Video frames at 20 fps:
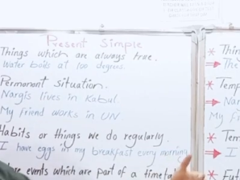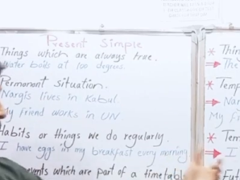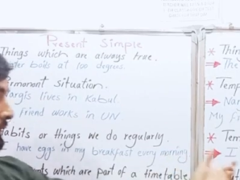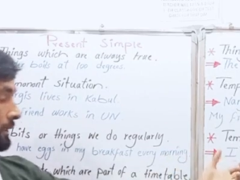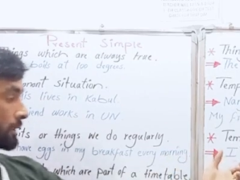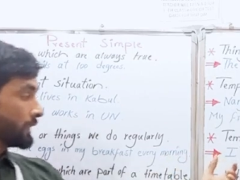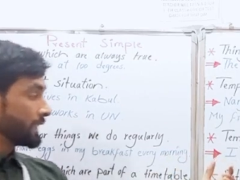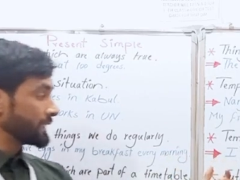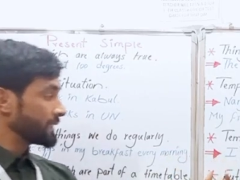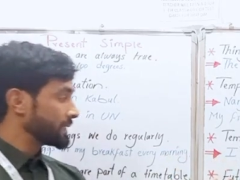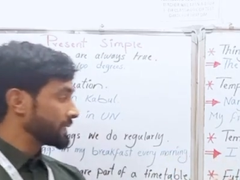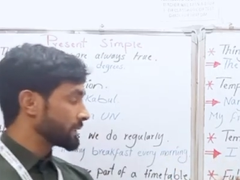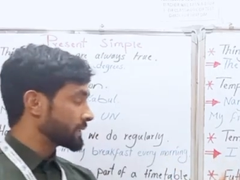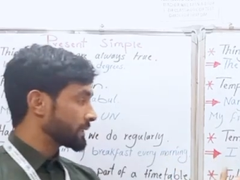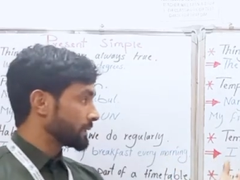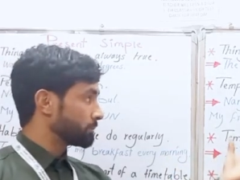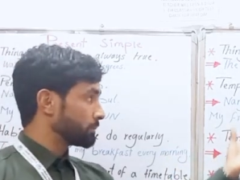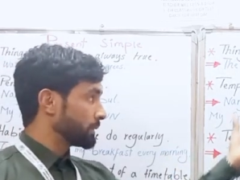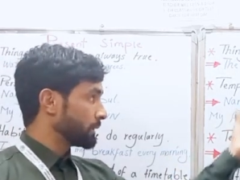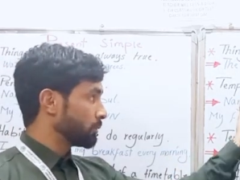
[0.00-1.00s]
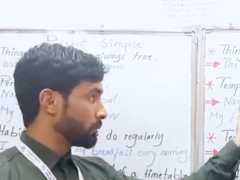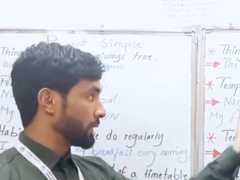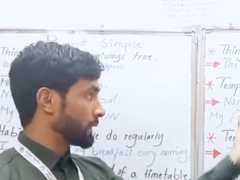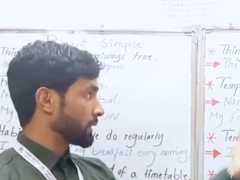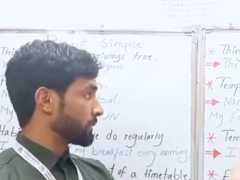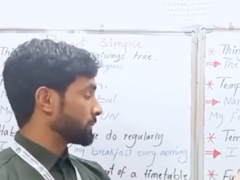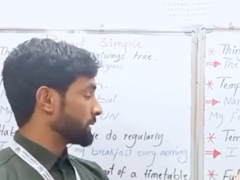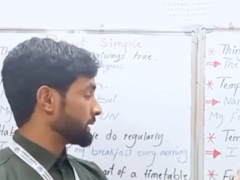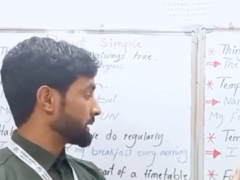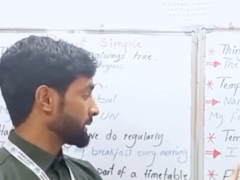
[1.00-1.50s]
Next example
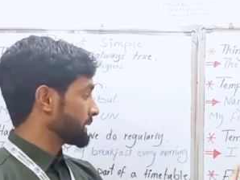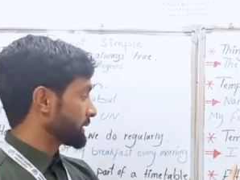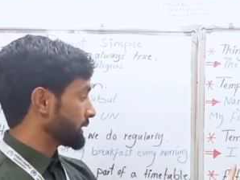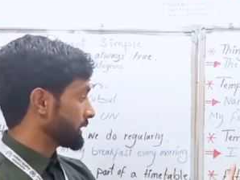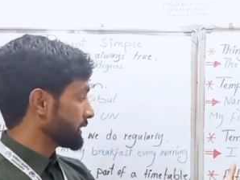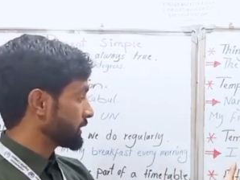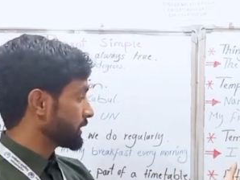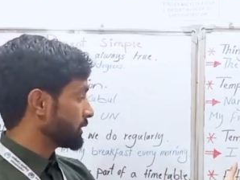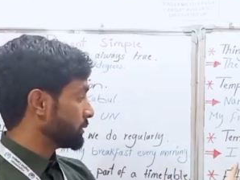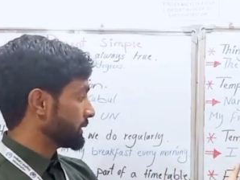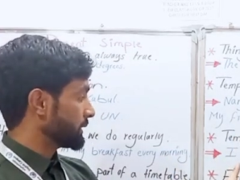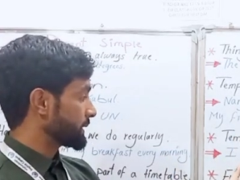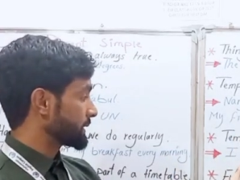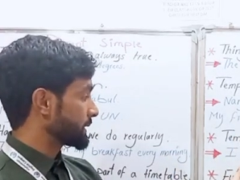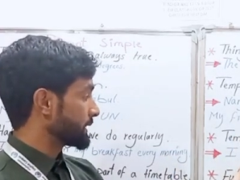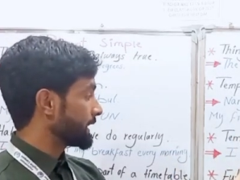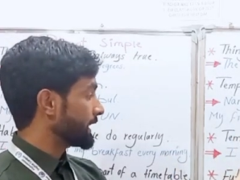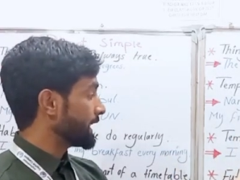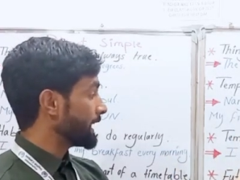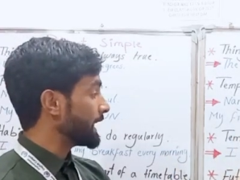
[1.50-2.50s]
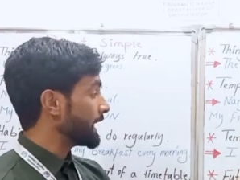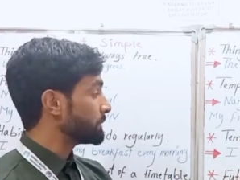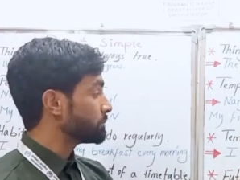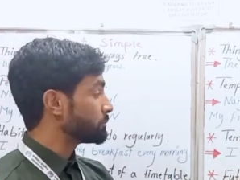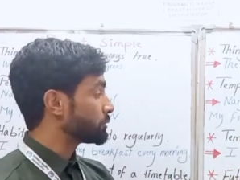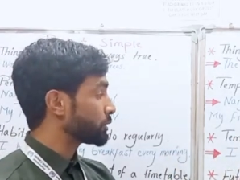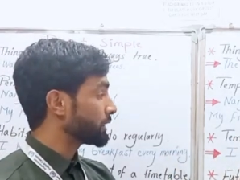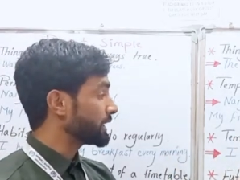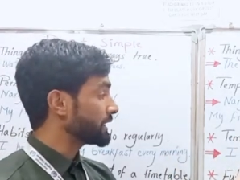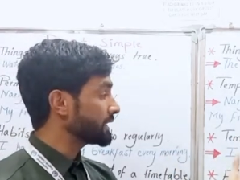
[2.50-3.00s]
with present continuous. I'm
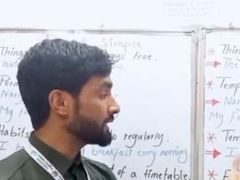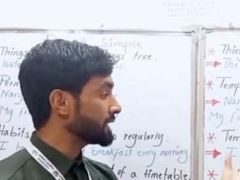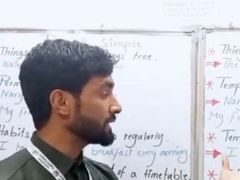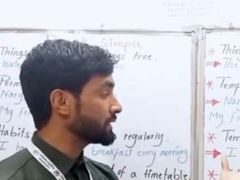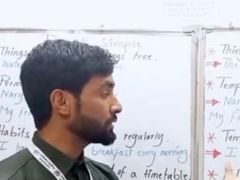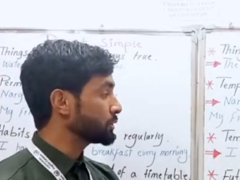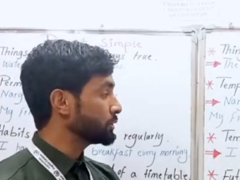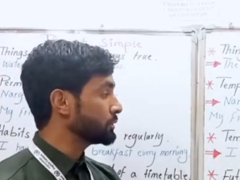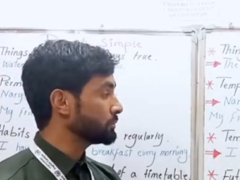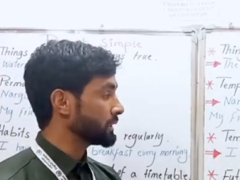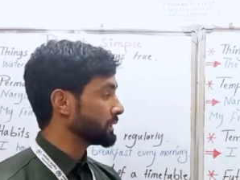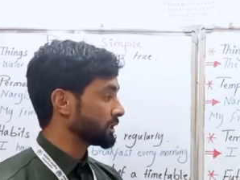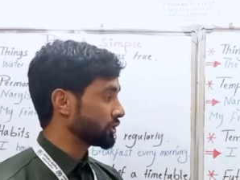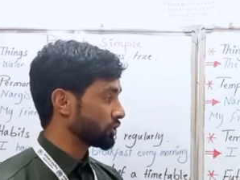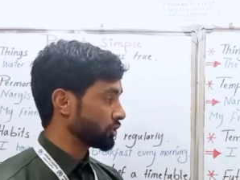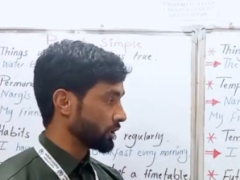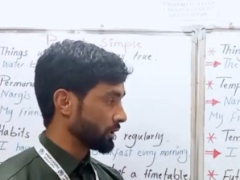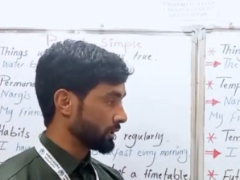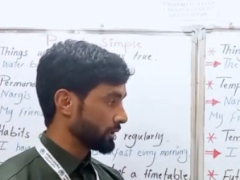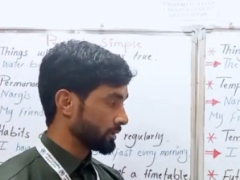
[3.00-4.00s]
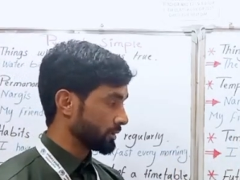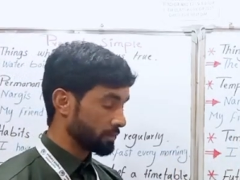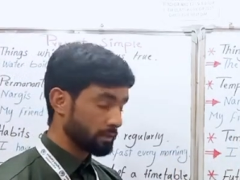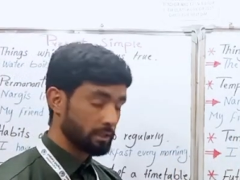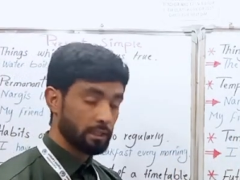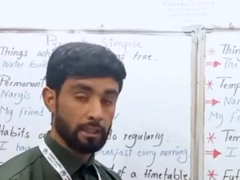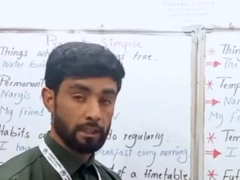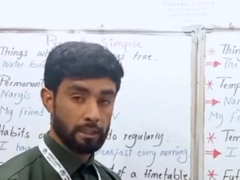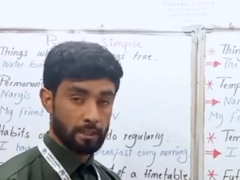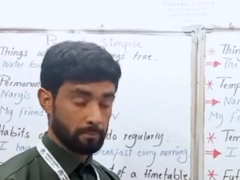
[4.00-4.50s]
drinking too much
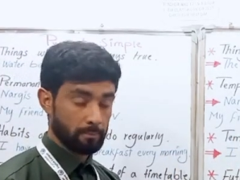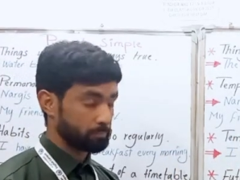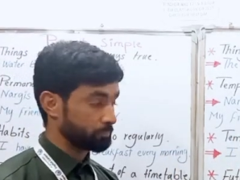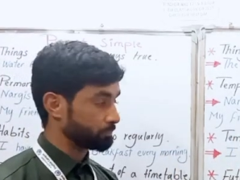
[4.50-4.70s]
tea